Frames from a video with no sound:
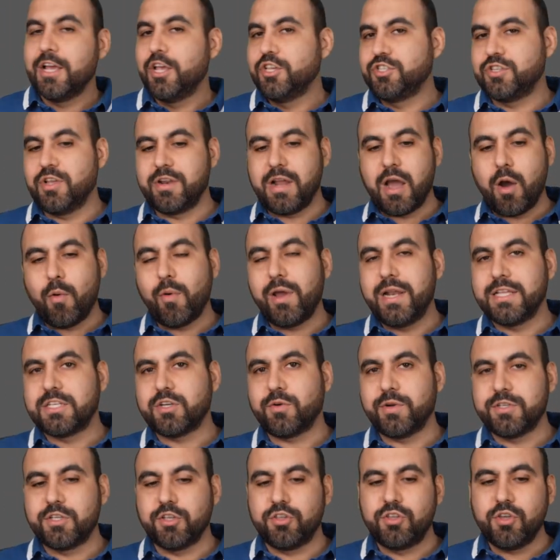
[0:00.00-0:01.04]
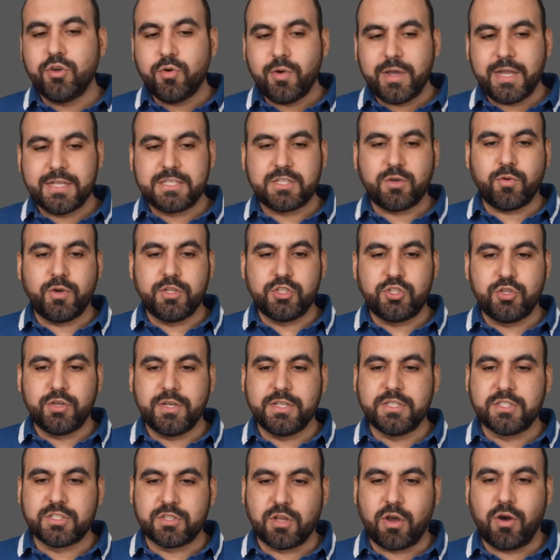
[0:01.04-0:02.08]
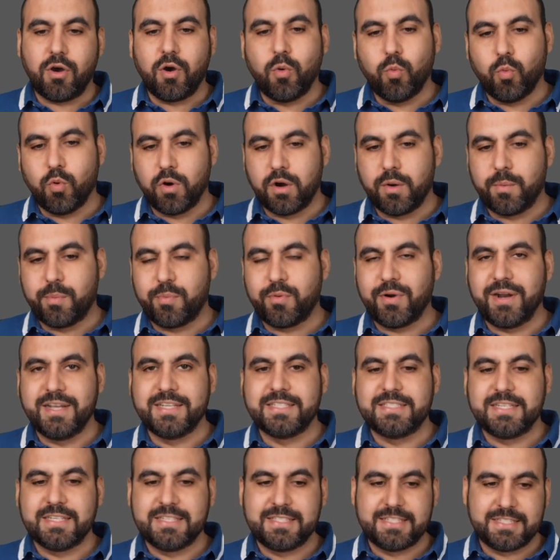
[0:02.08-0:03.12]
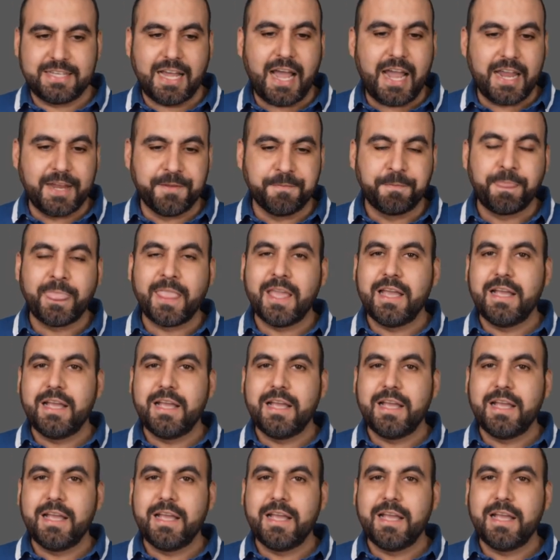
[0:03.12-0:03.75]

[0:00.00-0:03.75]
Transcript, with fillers: So now what it's going to do, it's going to install a WordPress site.